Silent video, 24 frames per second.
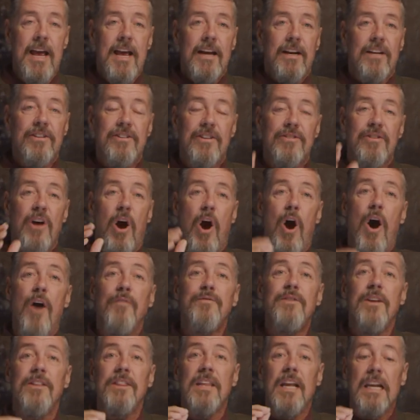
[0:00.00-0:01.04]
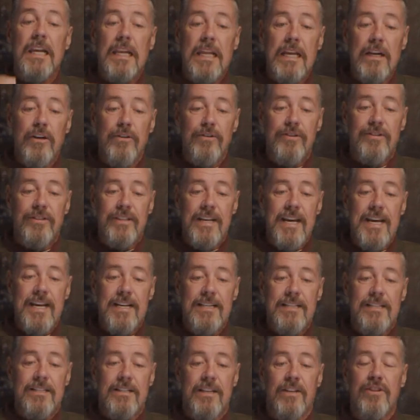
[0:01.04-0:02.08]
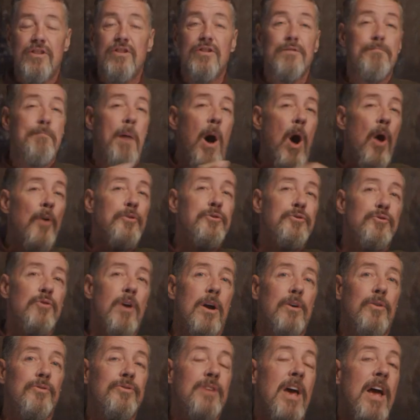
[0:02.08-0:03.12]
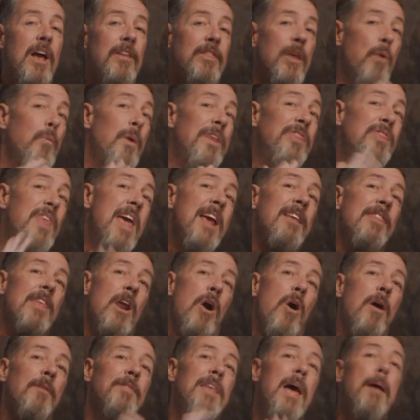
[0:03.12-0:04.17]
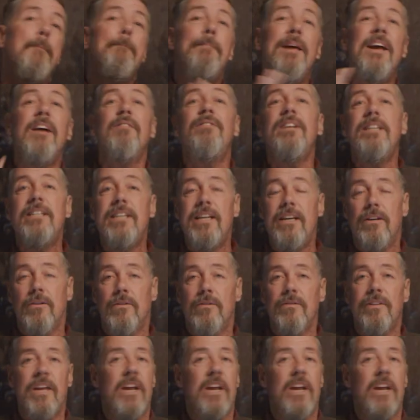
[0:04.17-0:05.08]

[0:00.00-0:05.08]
Because it's often the little sins, the small struggles that we think that aren't that big of a deal,